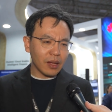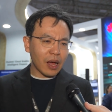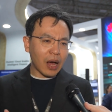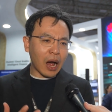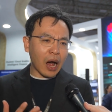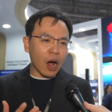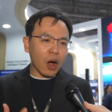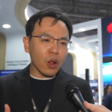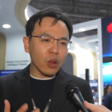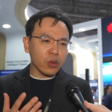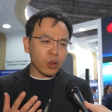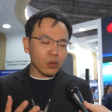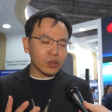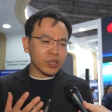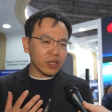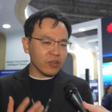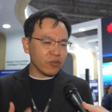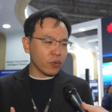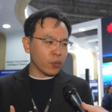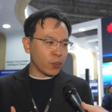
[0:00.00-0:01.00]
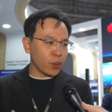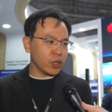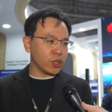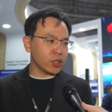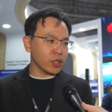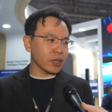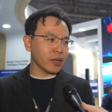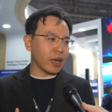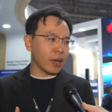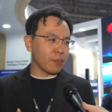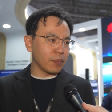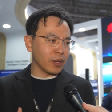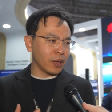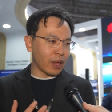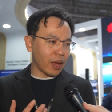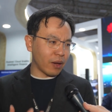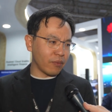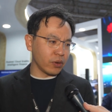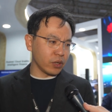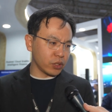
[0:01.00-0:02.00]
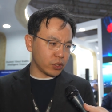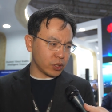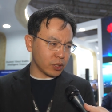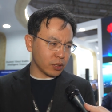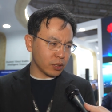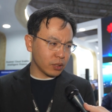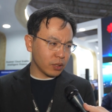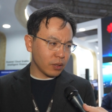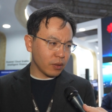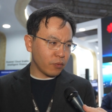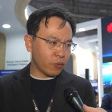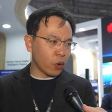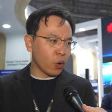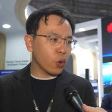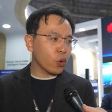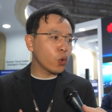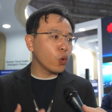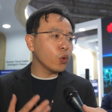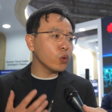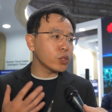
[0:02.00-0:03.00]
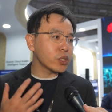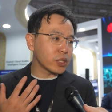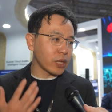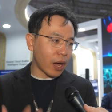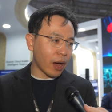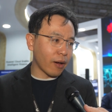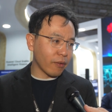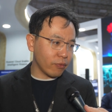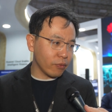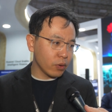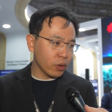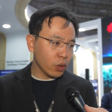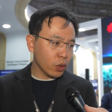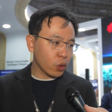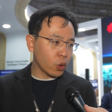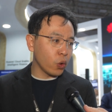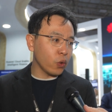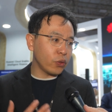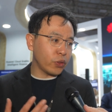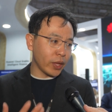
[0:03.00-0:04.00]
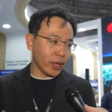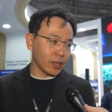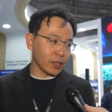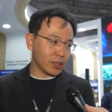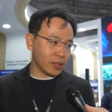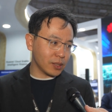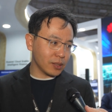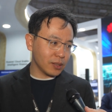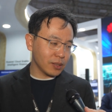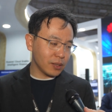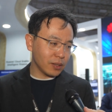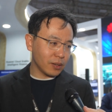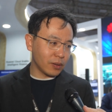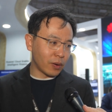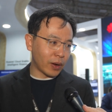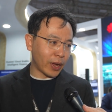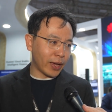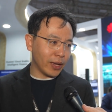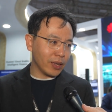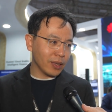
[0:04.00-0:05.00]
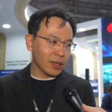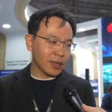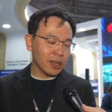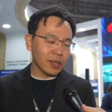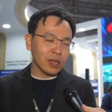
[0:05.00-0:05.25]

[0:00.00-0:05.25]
how those information can be leveraged for good stuff, good things, right?